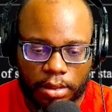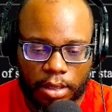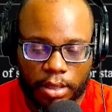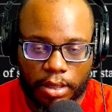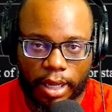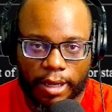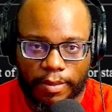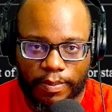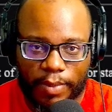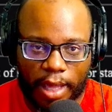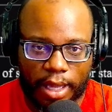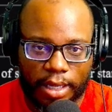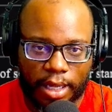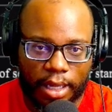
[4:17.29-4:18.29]
Okay,
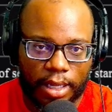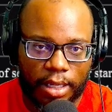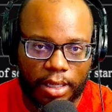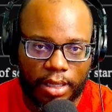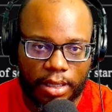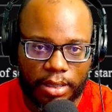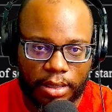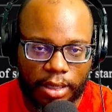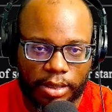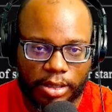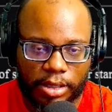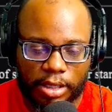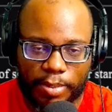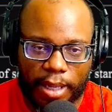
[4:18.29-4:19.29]
and then I
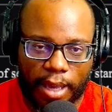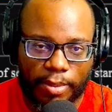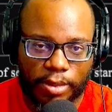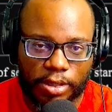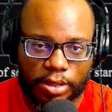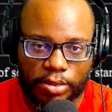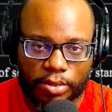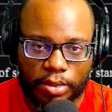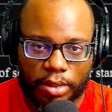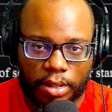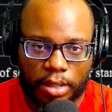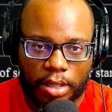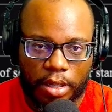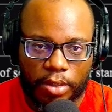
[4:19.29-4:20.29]
should be able to
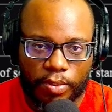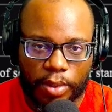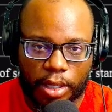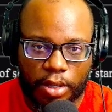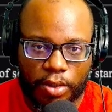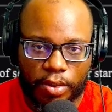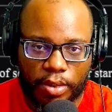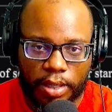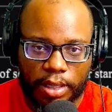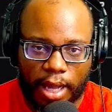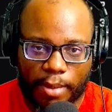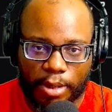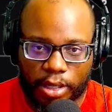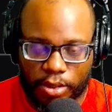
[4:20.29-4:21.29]
record.
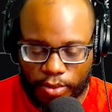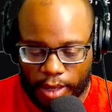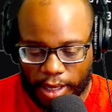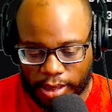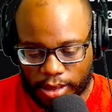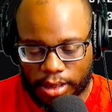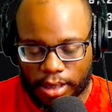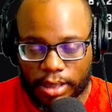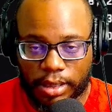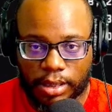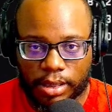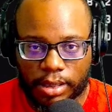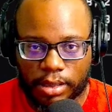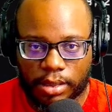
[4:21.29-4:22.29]
I'm gonna erase
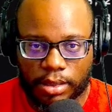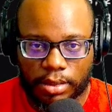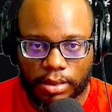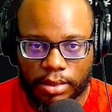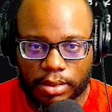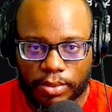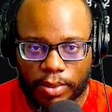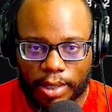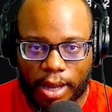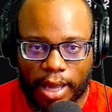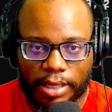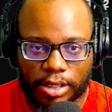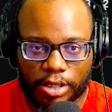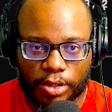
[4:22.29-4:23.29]
this. Well, no,
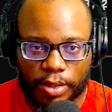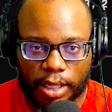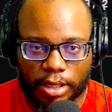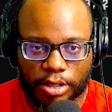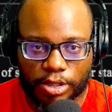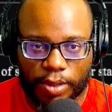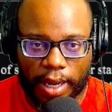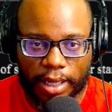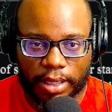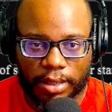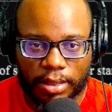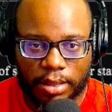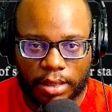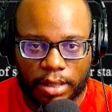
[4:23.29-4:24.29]
I'll just do another track.
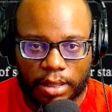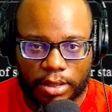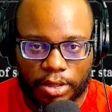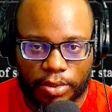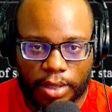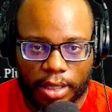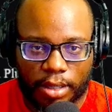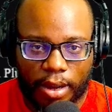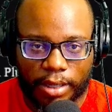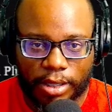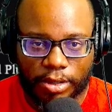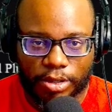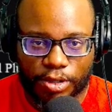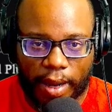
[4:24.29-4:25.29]
Do another
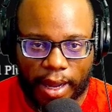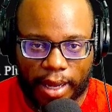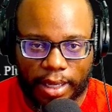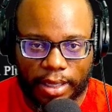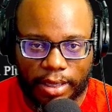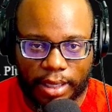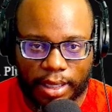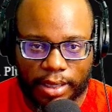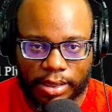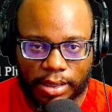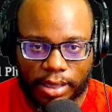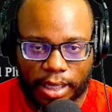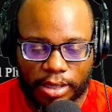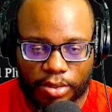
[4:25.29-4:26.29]
audio track and then
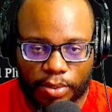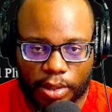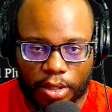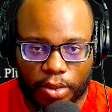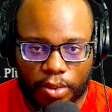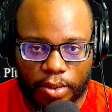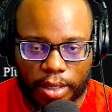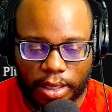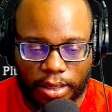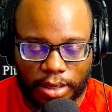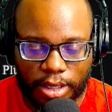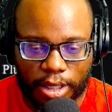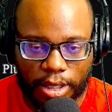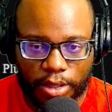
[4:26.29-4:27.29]
set it to record.
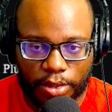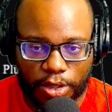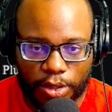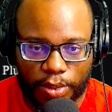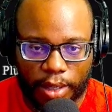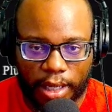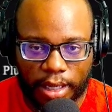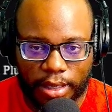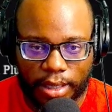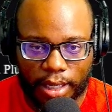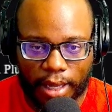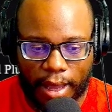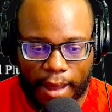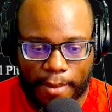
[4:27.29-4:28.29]
You do hear
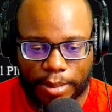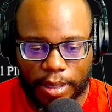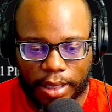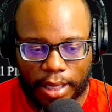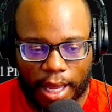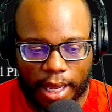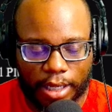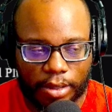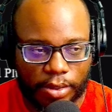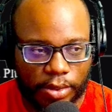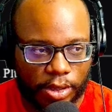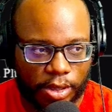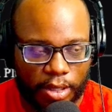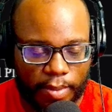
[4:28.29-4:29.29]
the input echo,
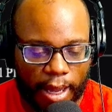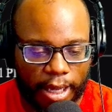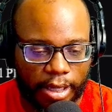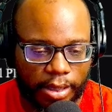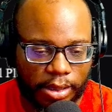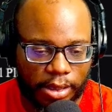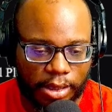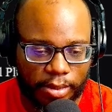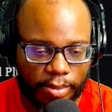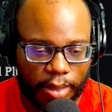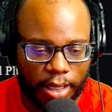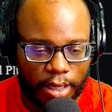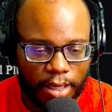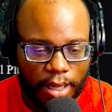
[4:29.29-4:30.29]
so you might hear
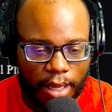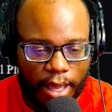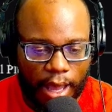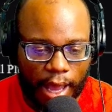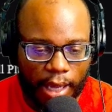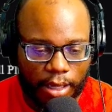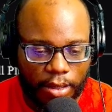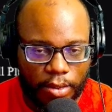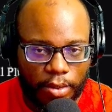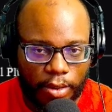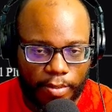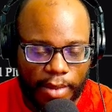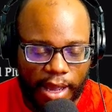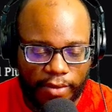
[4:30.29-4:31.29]
some echo
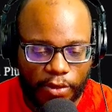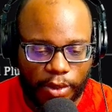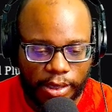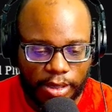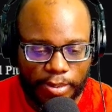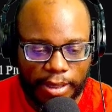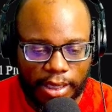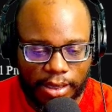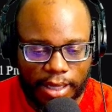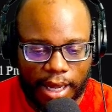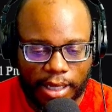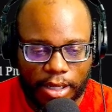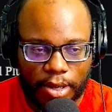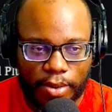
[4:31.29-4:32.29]
on my voice, but it's
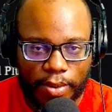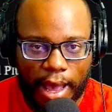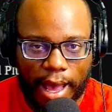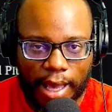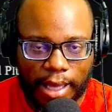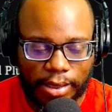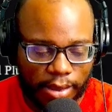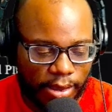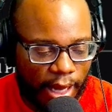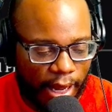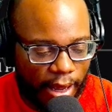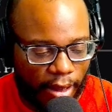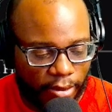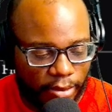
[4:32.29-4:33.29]
not gonna high
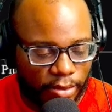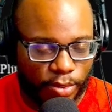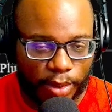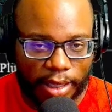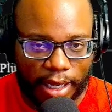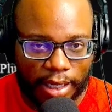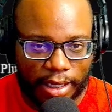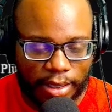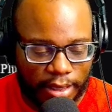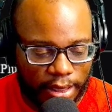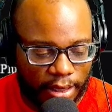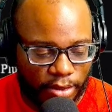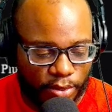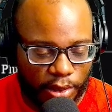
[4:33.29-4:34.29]
sound when I get
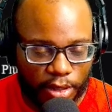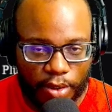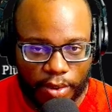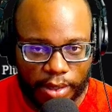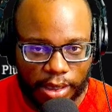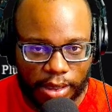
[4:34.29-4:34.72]
done recording